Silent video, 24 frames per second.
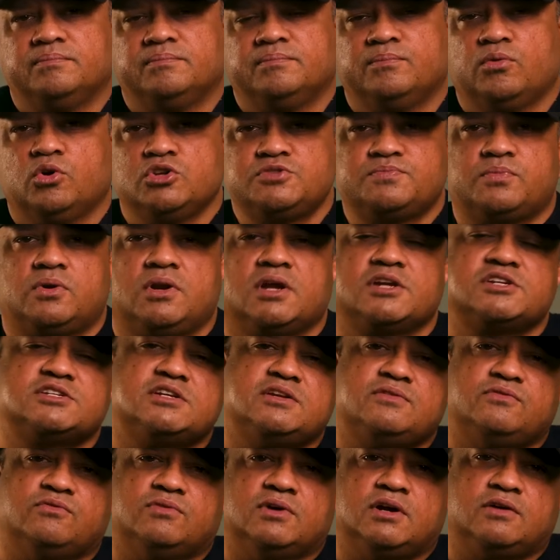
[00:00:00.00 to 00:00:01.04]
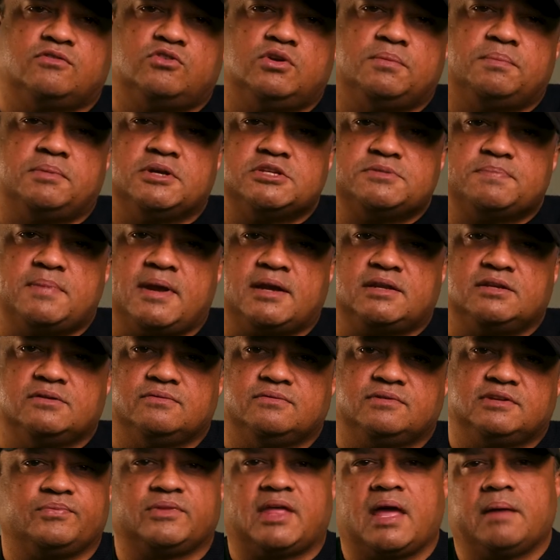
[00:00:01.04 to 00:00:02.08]
post-production workflow
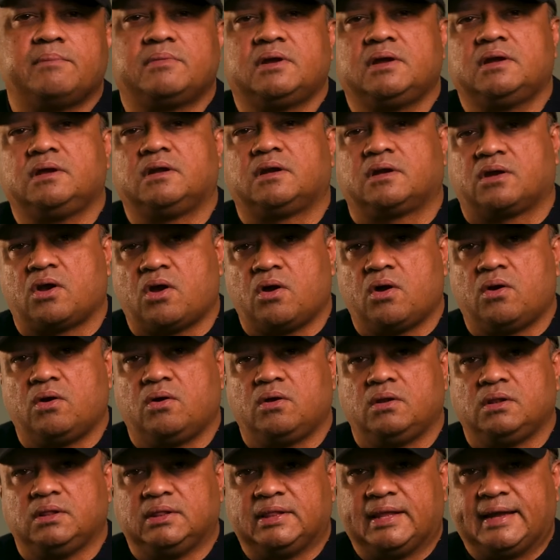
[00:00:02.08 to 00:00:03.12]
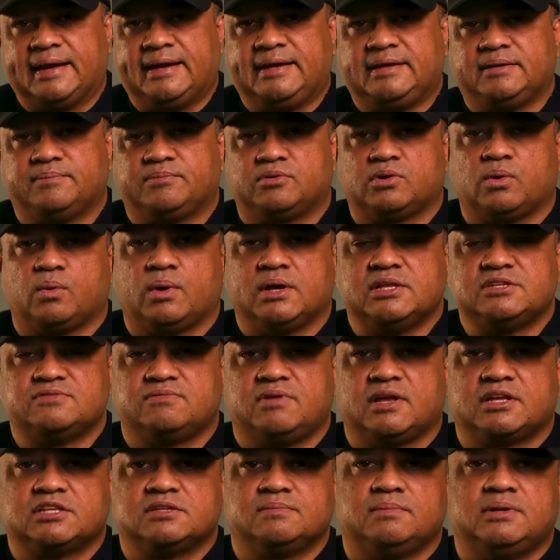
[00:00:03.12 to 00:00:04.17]
perspective, camera raw light provides
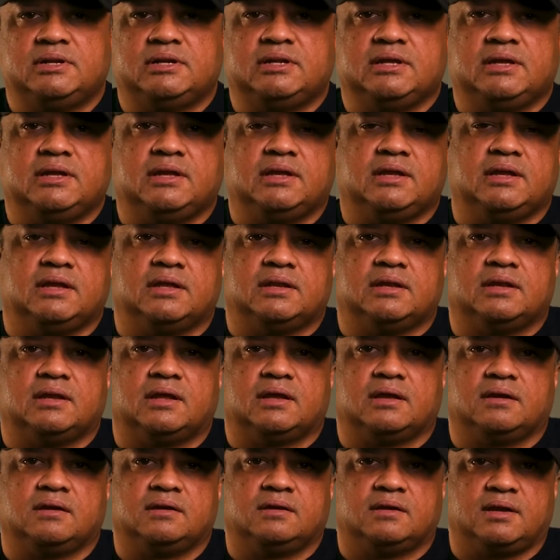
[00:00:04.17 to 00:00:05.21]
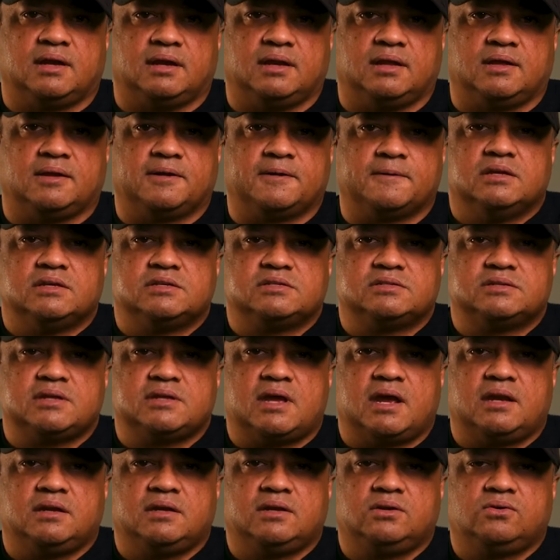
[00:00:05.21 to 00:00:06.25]
flexibility in grading.
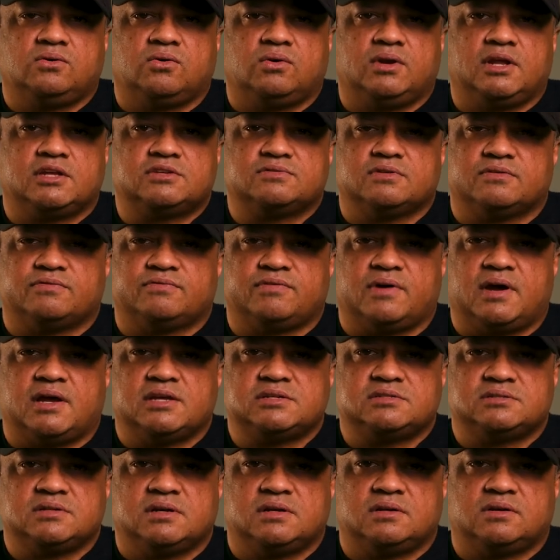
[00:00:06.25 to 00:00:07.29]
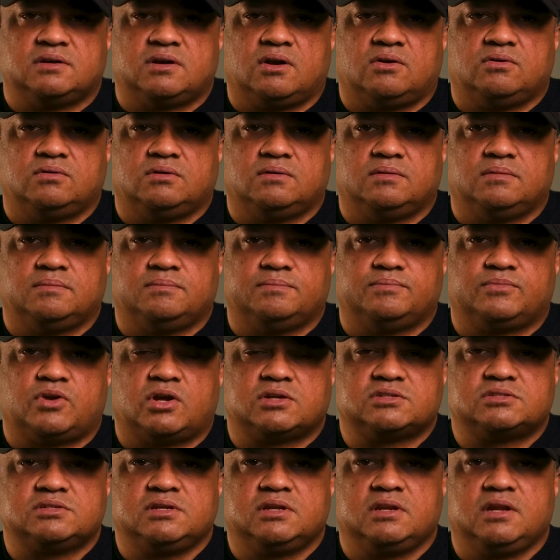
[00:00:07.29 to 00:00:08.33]
Standard codecs for fast turnaround,
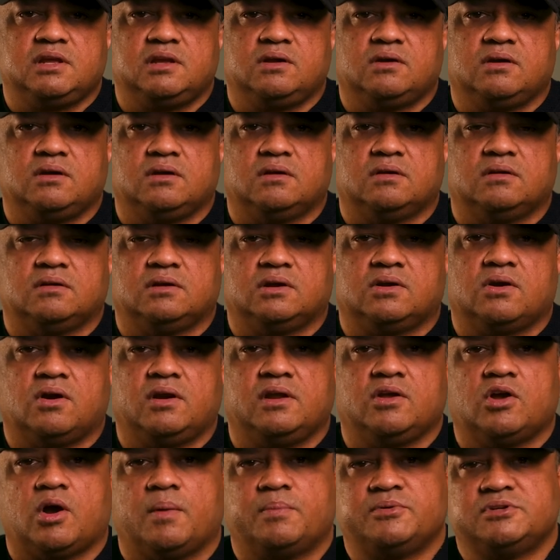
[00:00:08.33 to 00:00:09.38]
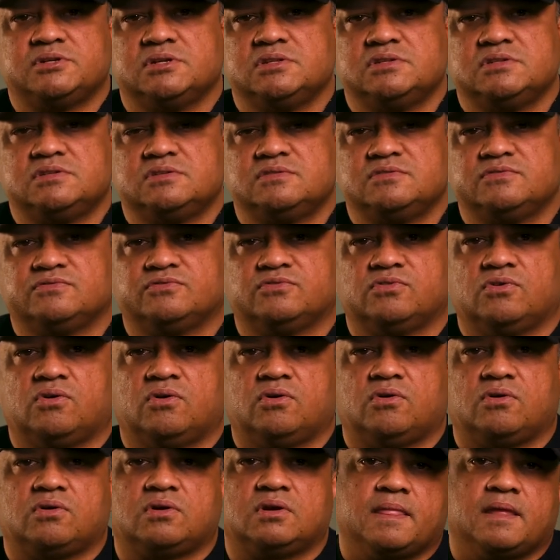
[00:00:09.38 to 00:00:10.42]
proxy recording options
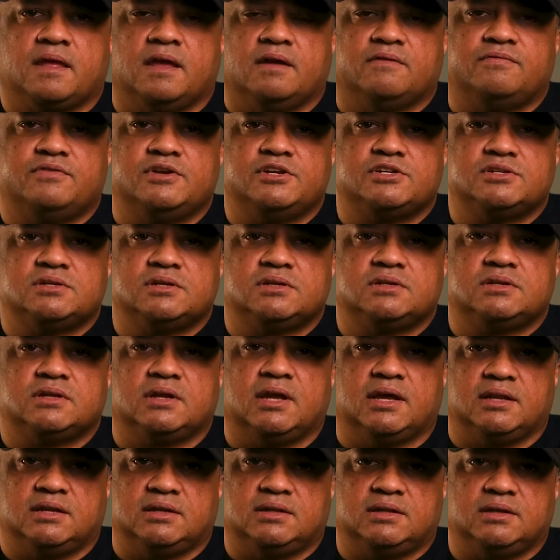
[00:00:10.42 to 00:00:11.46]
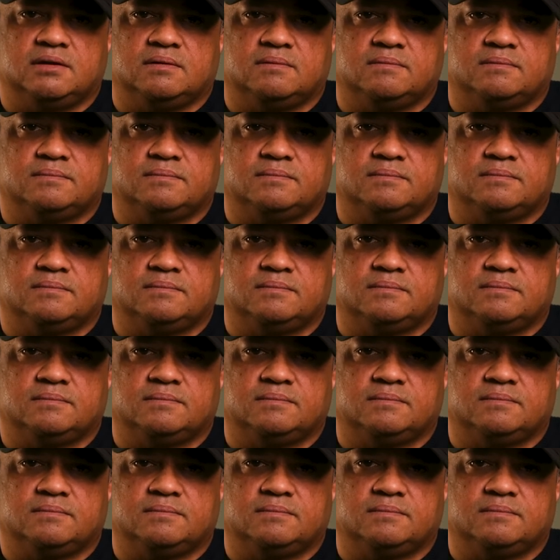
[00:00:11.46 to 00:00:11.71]
for efficient editing.